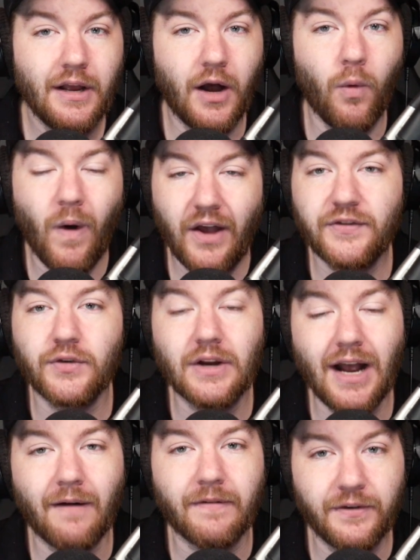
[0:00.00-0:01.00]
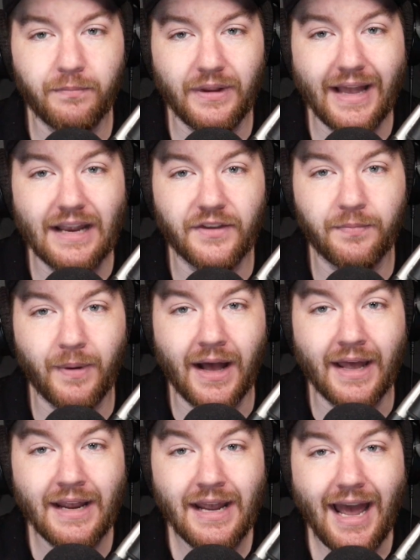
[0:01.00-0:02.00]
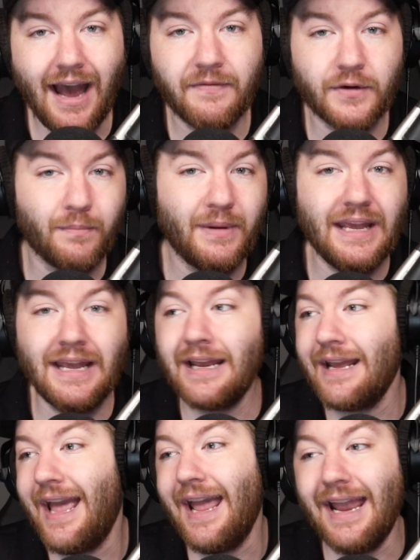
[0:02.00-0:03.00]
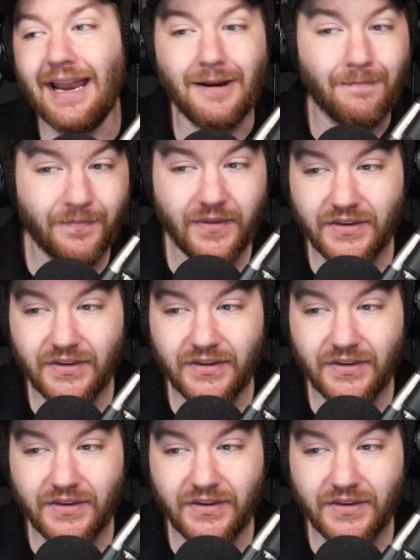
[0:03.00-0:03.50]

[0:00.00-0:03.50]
a Western Conference play-in spot after being a